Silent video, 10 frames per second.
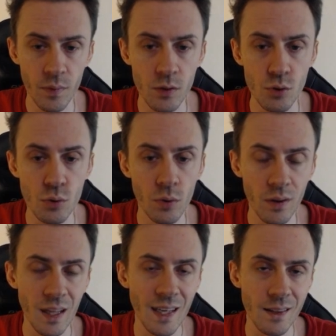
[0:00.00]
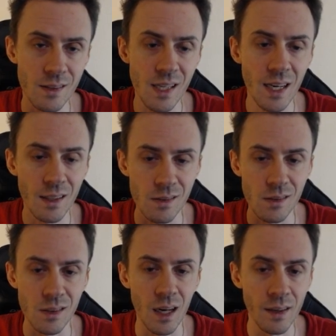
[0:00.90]
During like the second
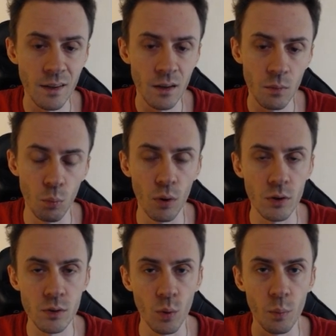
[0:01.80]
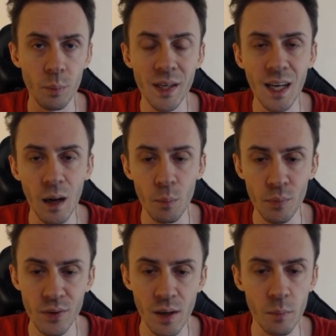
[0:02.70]
stun, boss will pick up
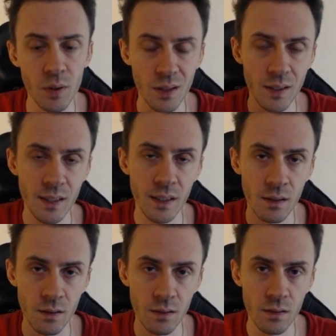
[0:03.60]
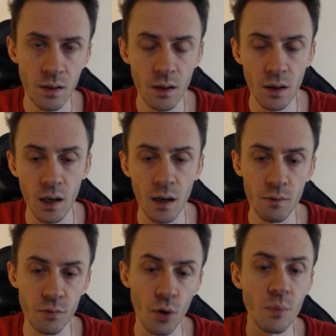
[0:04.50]
the ability
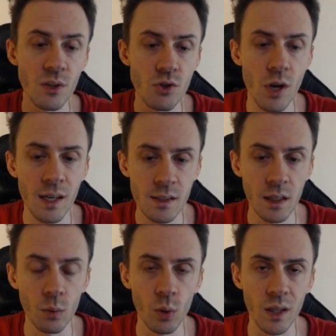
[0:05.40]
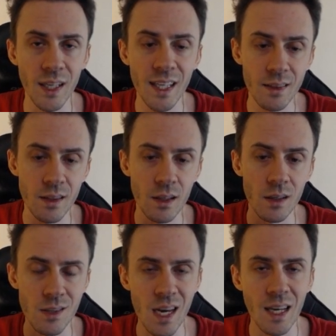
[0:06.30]
from the chest and will hit the
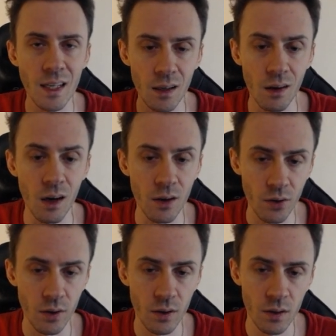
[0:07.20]
tank hard.